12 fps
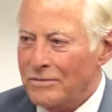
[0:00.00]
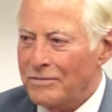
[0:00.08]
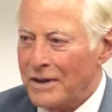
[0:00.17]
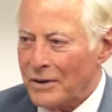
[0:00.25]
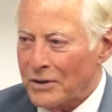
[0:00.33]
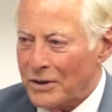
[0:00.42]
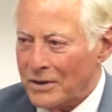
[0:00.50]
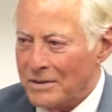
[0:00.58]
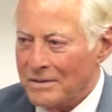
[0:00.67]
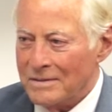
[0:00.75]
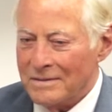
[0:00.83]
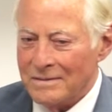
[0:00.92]

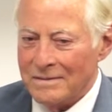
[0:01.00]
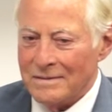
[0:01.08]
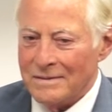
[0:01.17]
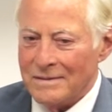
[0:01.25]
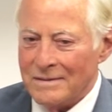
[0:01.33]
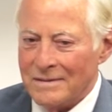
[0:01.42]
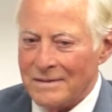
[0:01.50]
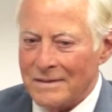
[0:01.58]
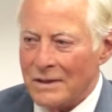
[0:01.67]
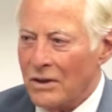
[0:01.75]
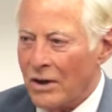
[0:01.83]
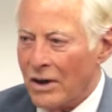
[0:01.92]
failure,
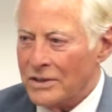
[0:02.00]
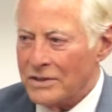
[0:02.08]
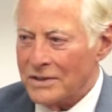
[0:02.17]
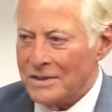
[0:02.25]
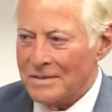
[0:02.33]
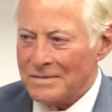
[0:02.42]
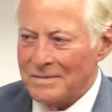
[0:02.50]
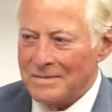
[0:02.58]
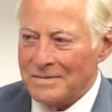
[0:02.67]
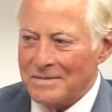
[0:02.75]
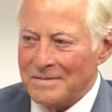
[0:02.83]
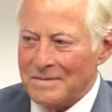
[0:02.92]
loss,
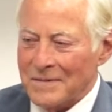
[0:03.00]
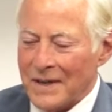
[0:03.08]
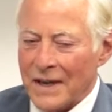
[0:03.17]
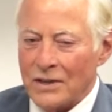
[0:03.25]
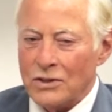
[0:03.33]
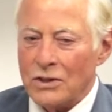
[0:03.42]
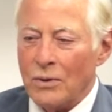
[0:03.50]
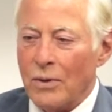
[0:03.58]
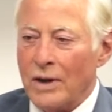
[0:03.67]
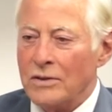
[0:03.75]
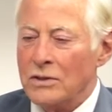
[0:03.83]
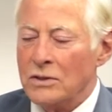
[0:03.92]
and so
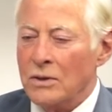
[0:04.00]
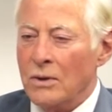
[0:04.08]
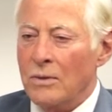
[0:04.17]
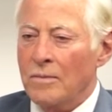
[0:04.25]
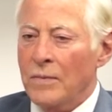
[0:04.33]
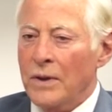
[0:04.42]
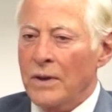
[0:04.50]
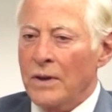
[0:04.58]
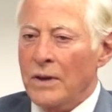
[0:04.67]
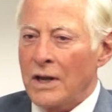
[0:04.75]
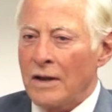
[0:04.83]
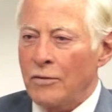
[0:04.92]
on. So
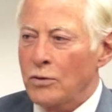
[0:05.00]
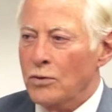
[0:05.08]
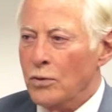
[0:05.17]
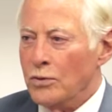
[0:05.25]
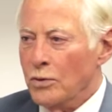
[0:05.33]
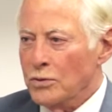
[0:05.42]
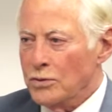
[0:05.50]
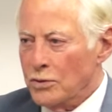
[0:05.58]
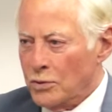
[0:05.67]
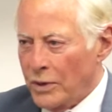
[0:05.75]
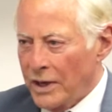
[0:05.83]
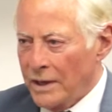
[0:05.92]
if you took those
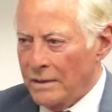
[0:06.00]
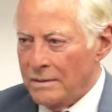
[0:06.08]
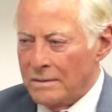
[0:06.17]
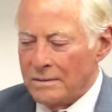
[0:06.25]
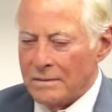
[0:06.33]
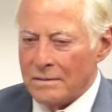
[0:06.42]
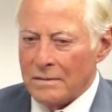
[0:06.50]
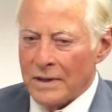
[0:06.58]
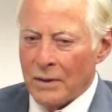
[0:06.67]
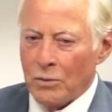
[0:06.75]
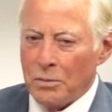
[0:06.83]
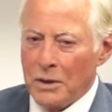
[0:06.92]
three,
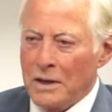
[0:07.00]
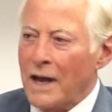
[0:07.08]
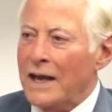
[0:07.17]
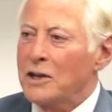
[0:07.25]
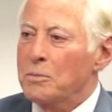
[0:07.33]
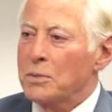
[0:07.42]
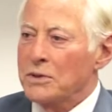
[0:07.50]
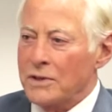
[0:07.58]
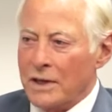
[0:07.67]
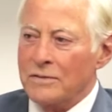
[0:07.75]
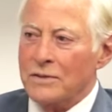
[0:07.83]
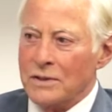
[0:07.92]
they would be
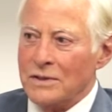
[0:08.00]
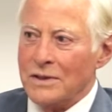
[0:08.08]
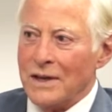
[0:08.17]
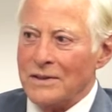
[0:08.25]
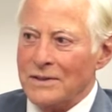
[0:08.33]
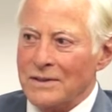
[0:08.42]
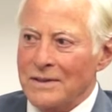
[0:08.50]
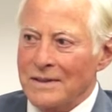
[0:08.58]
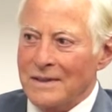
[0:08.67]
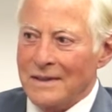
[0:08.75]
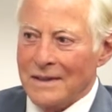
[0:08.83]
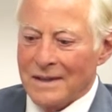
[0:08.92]
90% of success.
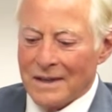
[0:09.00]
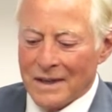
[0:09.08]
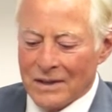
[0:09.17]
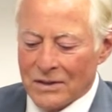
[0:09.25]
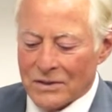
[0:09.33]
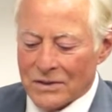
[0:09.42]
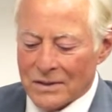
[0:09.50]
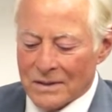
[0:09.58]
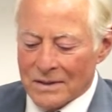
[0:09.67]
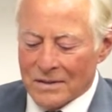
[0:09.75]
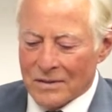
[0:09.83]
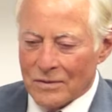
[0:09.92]
Is
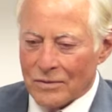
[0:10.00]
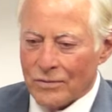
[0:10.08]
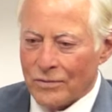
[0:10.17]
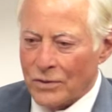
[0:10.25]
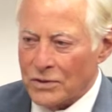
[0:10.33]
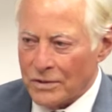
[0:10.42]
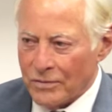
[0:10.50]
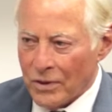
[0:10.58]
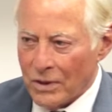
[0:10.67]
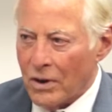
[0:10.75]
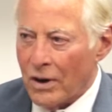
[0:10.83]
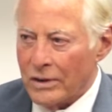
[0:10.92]
first of
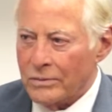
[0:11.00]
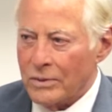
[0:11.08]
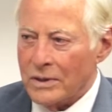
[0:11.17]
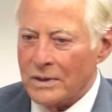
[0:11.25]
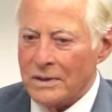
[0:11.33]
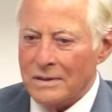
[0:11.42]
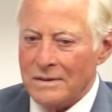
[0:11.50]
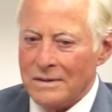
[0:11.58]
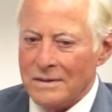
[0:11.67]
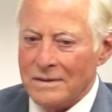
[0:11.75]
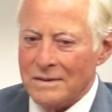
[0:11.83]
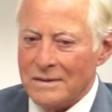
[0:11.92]
all, hard work,
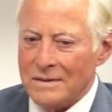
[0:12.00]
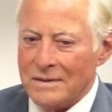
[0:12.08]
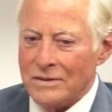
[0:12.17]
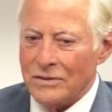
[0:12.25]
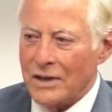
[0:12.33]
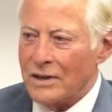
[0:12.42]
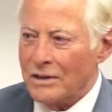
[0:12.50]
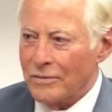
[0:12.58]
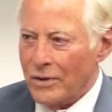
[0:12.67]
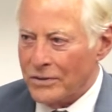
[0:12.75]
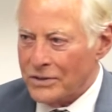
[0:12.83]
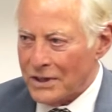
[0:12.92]
second
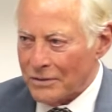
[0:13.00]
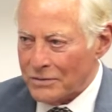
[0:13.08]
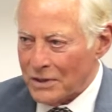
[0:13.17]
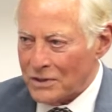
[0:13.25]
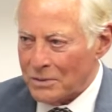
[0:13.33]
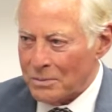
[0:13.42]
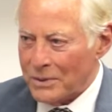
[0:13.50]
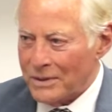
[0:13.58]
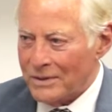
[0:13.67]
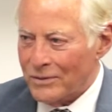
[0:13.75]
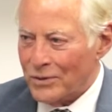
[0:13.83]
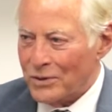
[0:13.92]
of all,
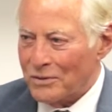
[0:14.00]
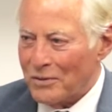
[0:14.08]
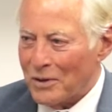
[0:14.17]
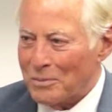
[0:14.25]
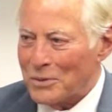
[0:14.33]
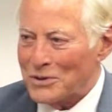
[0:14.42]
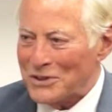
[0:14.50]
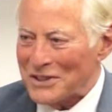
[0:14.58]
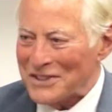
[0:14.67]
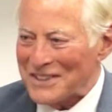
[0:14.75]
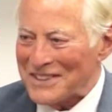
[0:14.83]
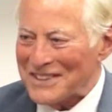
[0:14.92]
self-discipline, third of all,
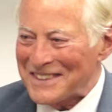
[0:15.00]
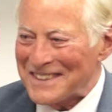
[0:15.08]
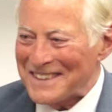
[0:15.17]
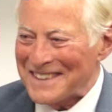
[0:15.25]
persistence.